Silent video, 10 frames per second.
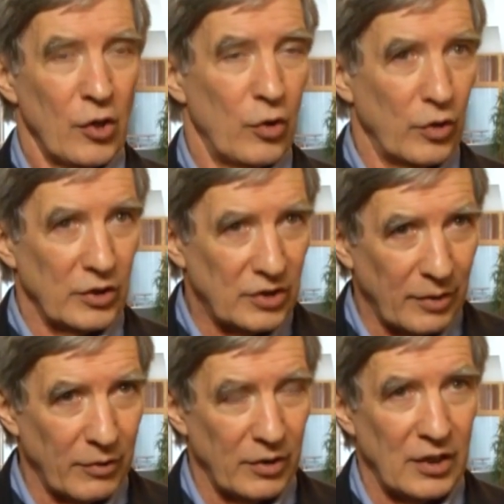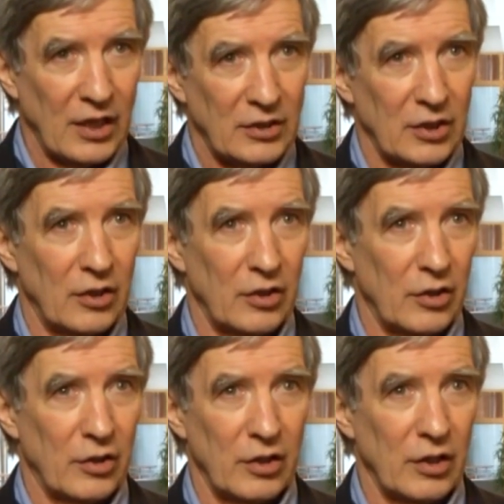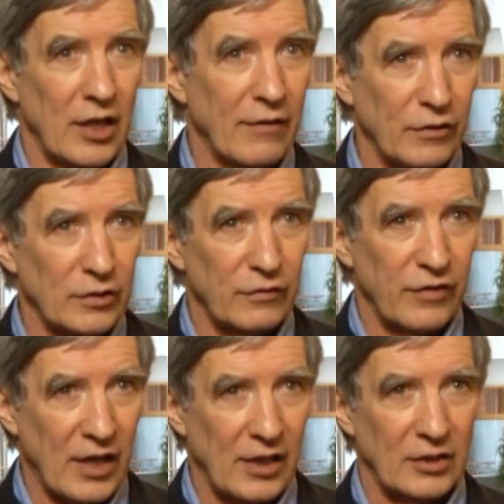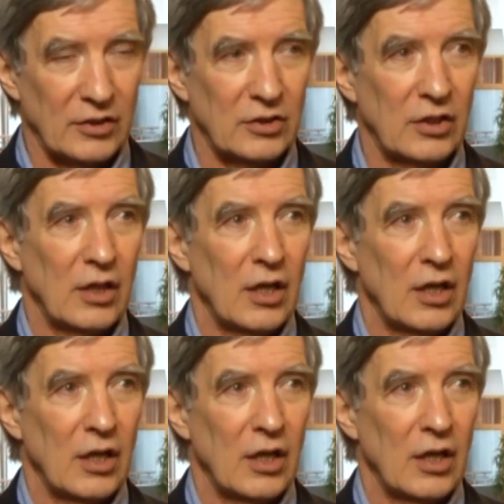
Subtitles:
or in some of the data on levels of violence.